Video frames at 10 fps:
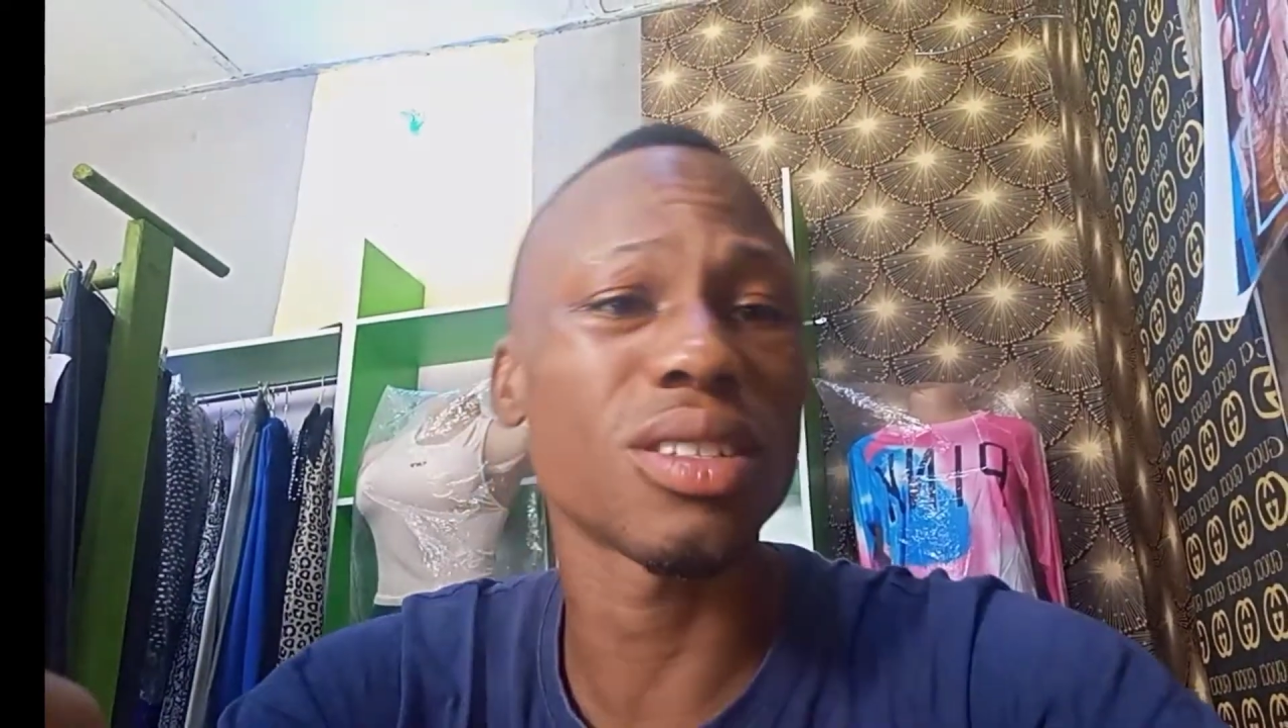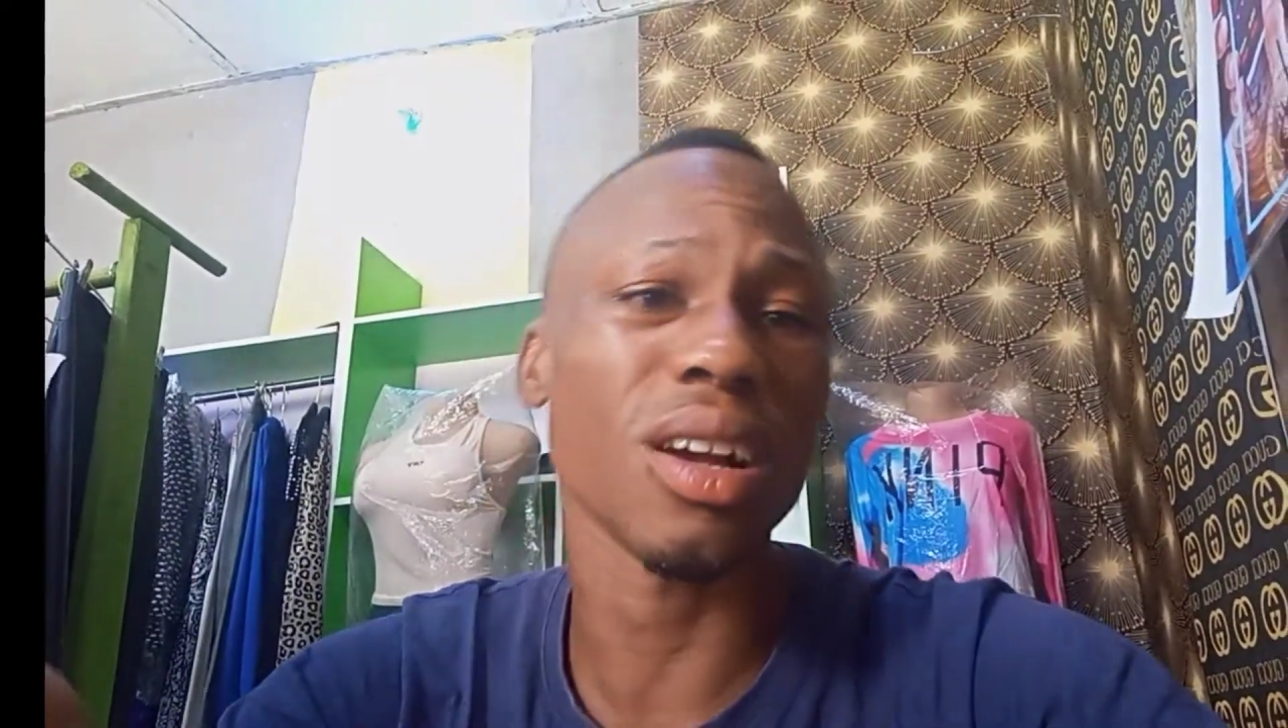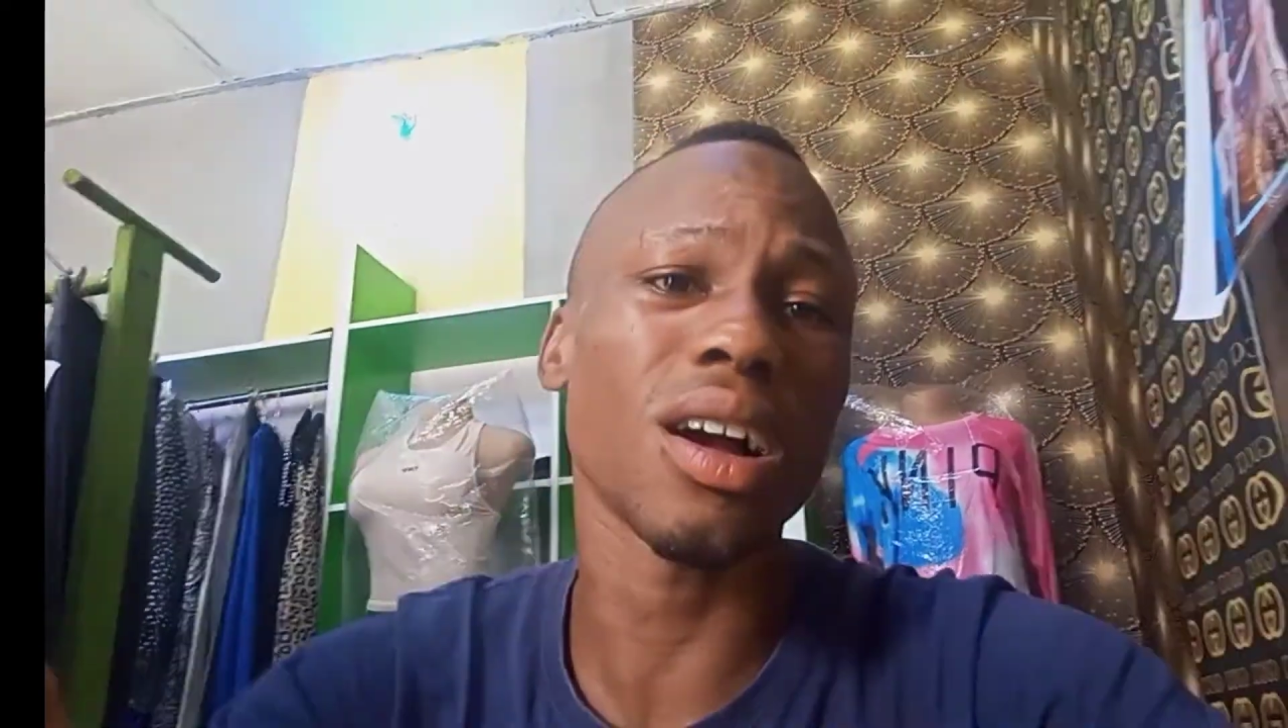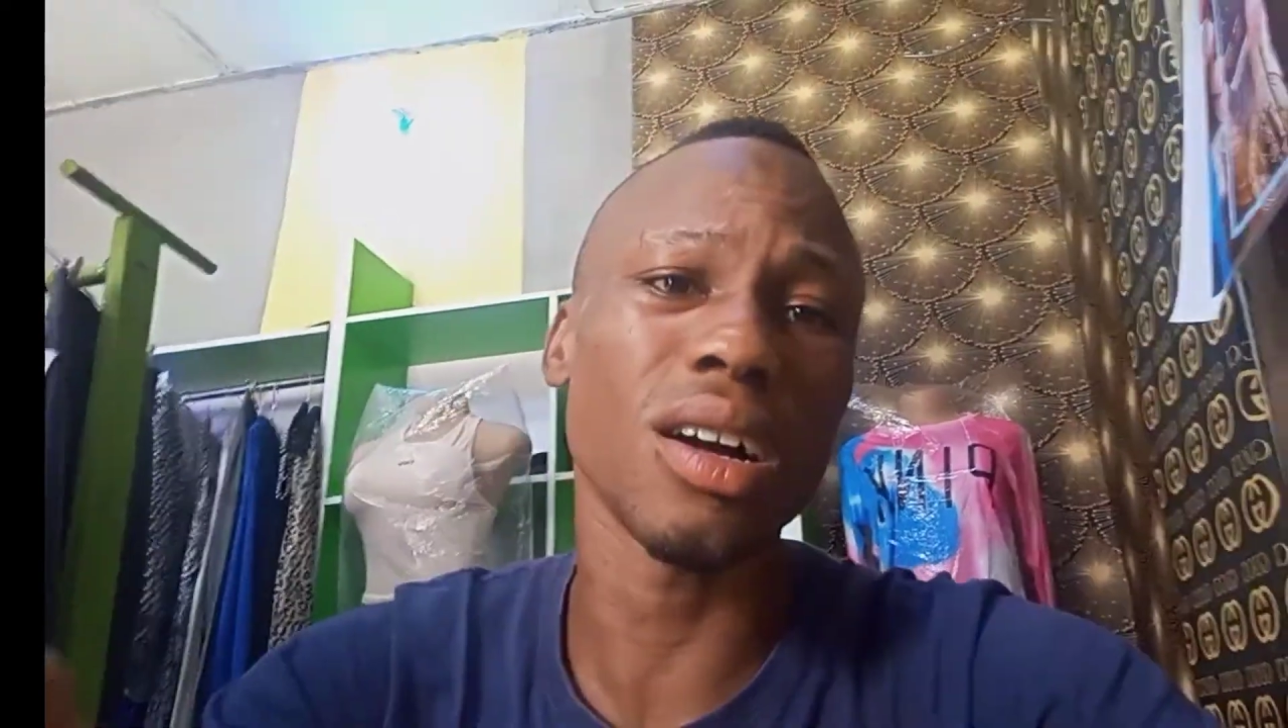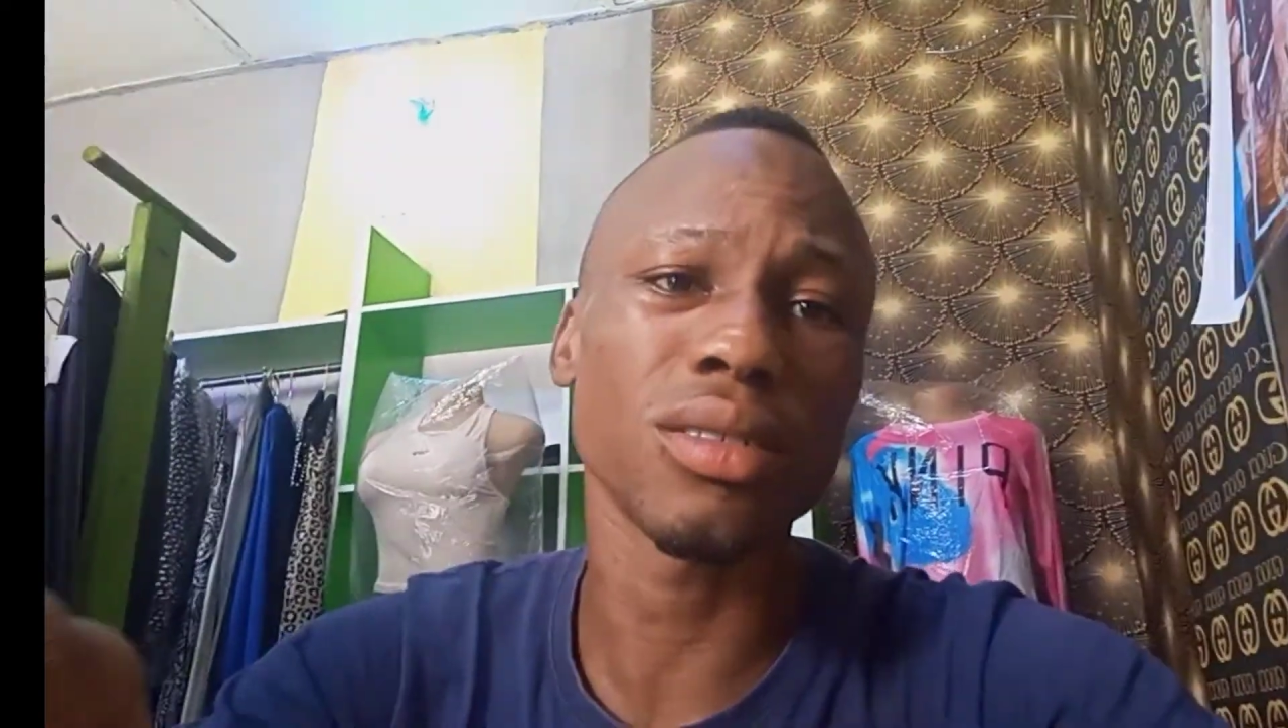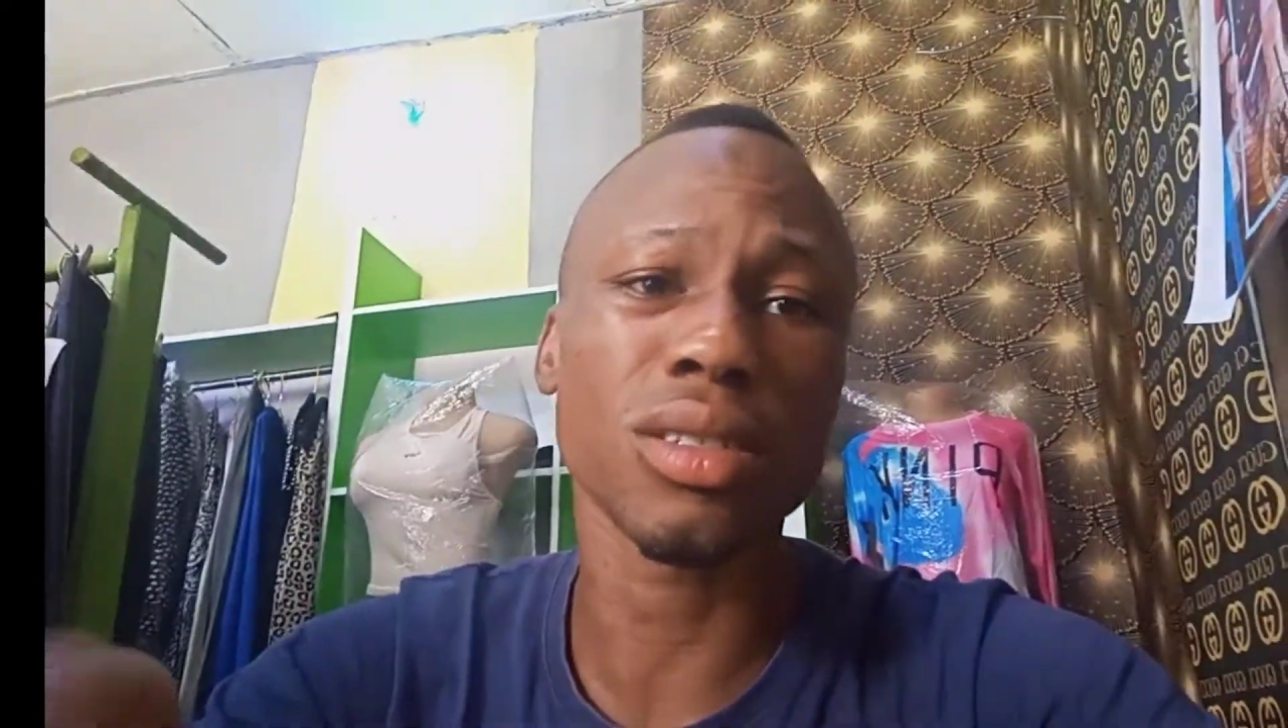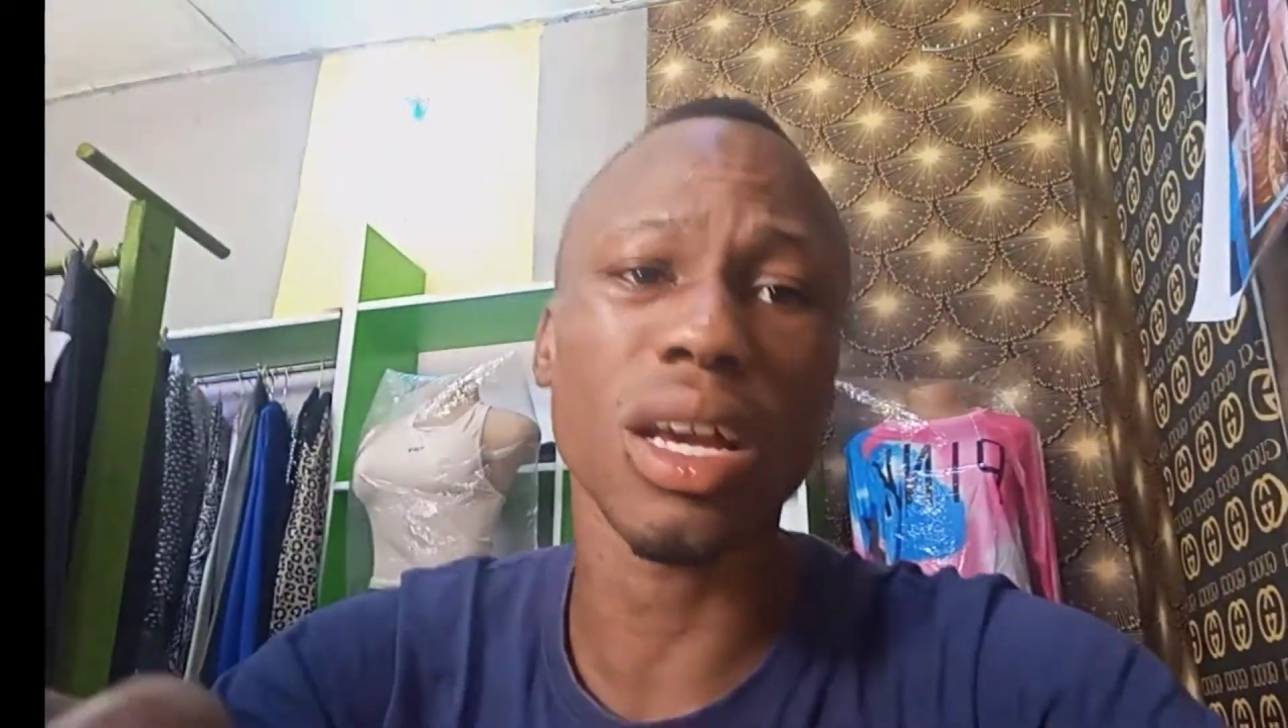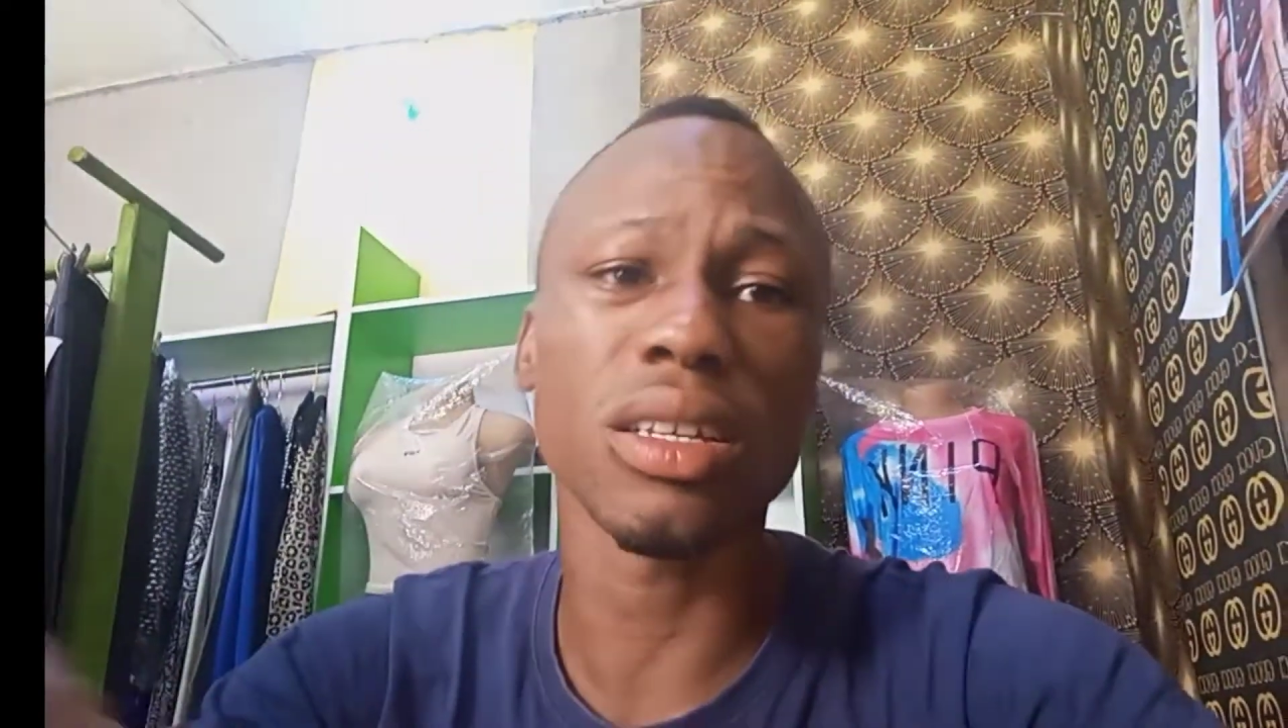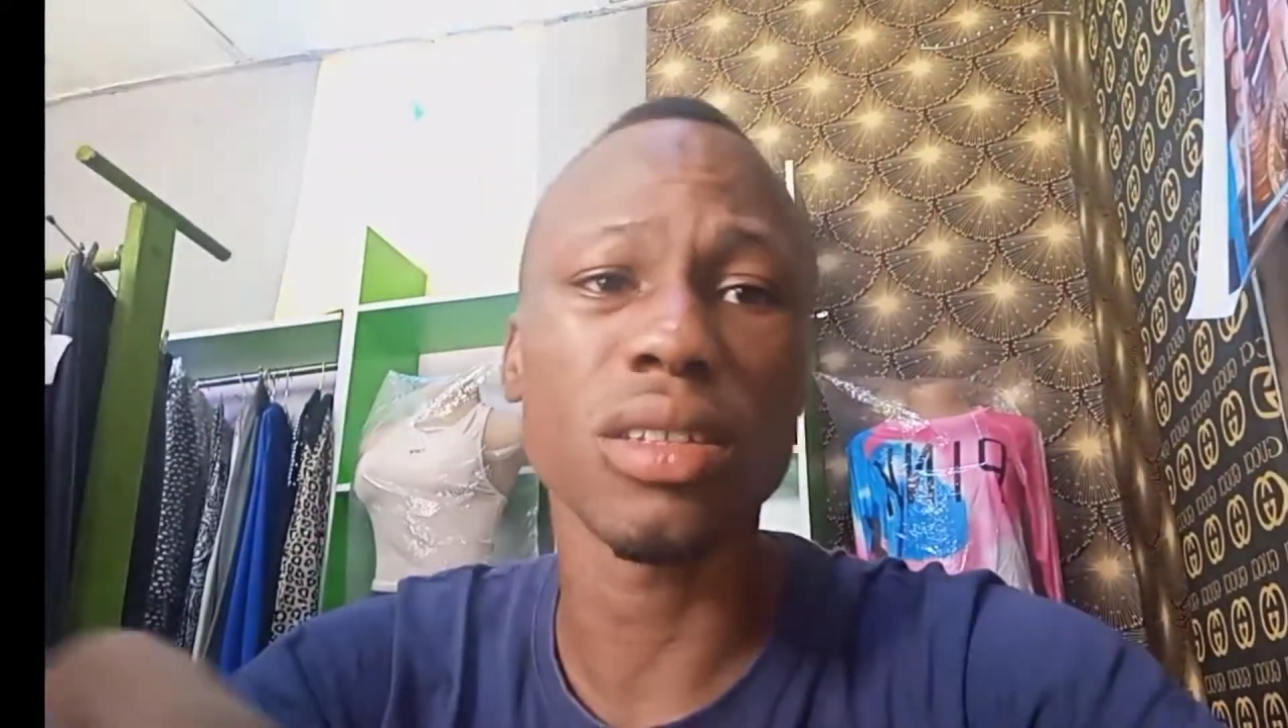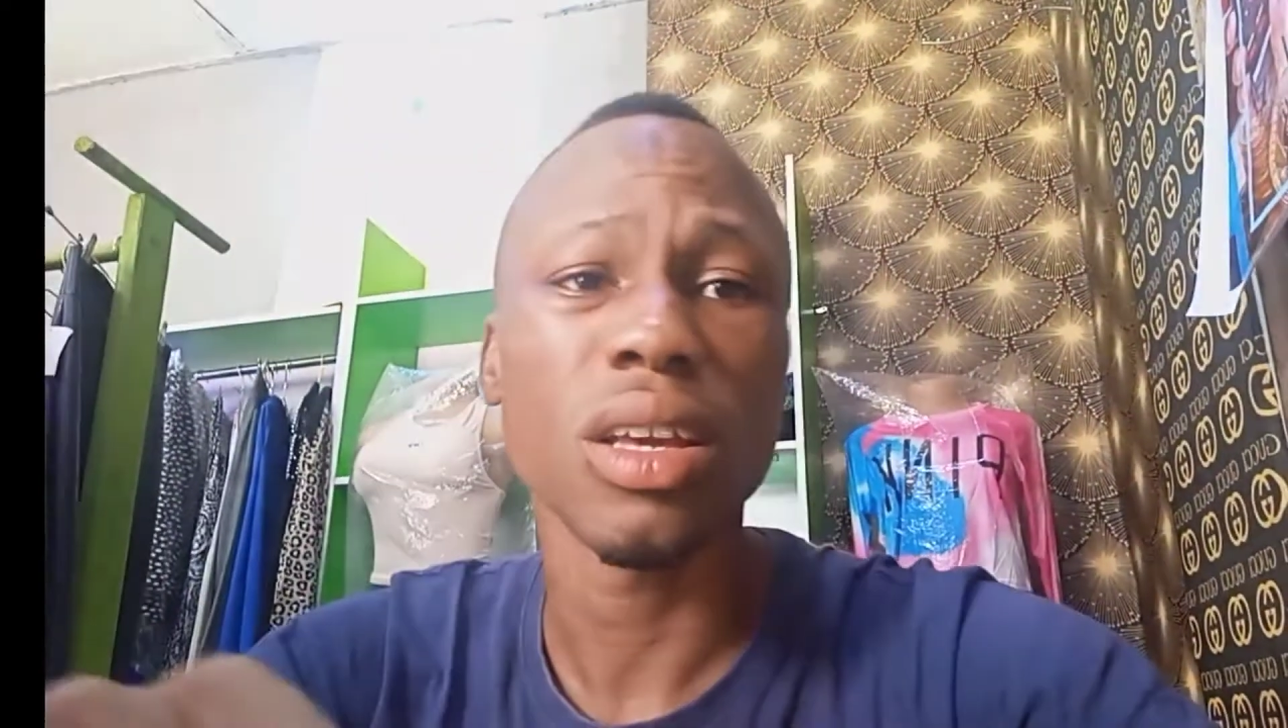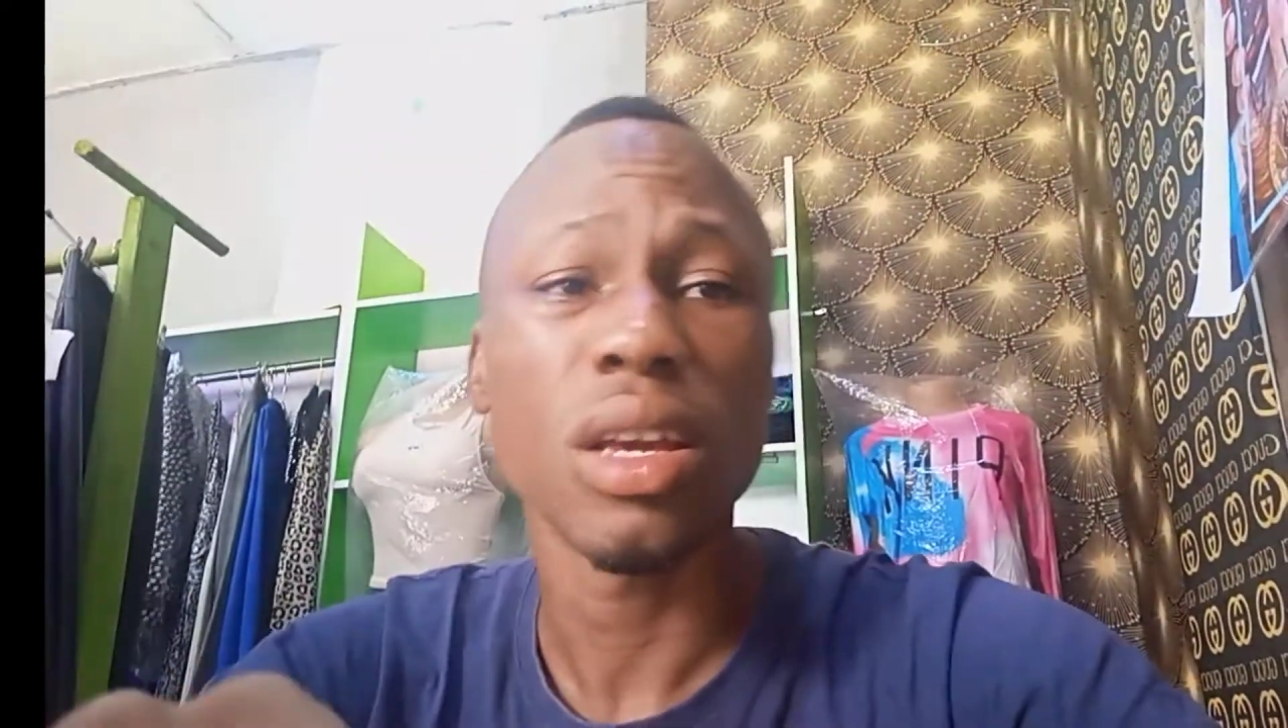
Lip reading: account and